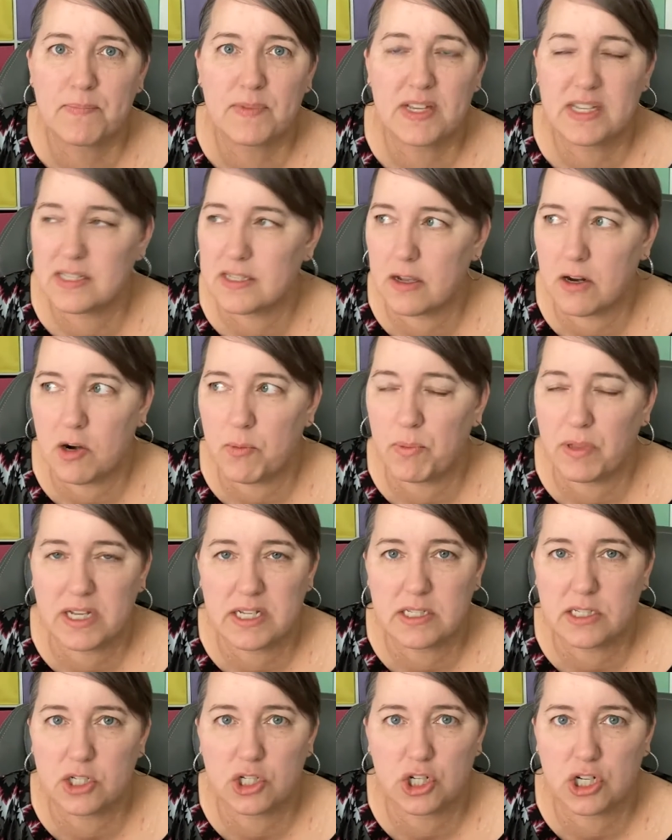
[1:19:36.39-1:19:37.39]
It's not our
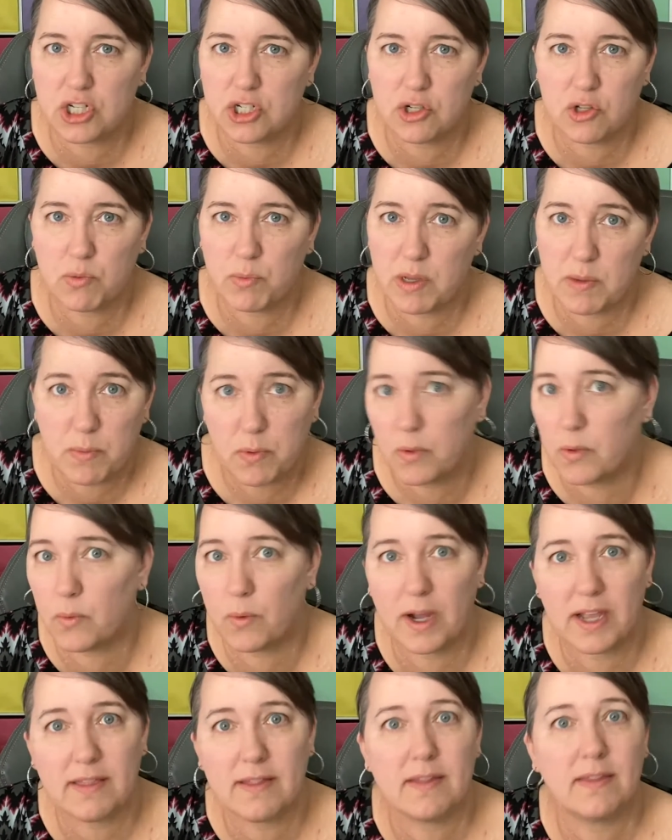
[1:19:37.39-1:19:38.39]
place to judge other people in the
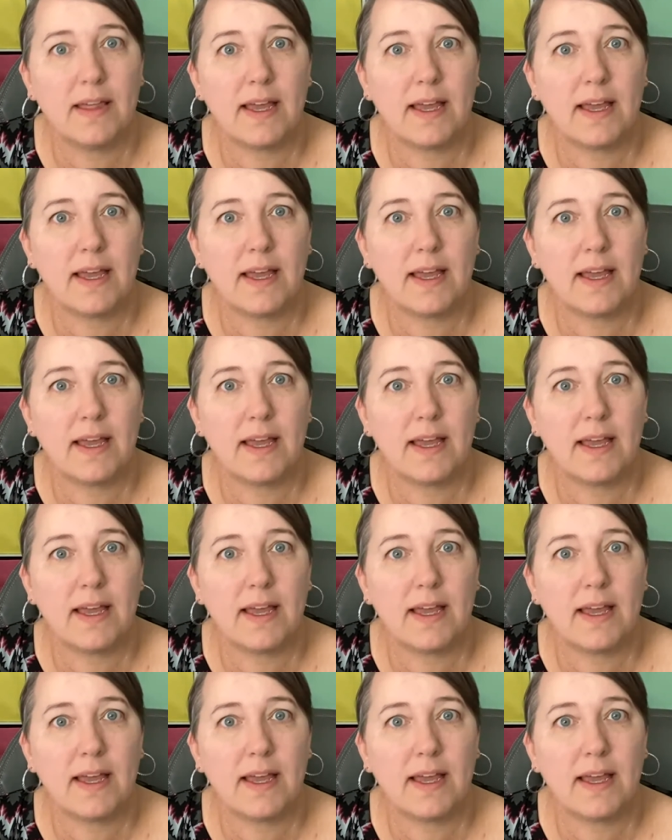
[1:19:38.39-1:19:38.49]
way that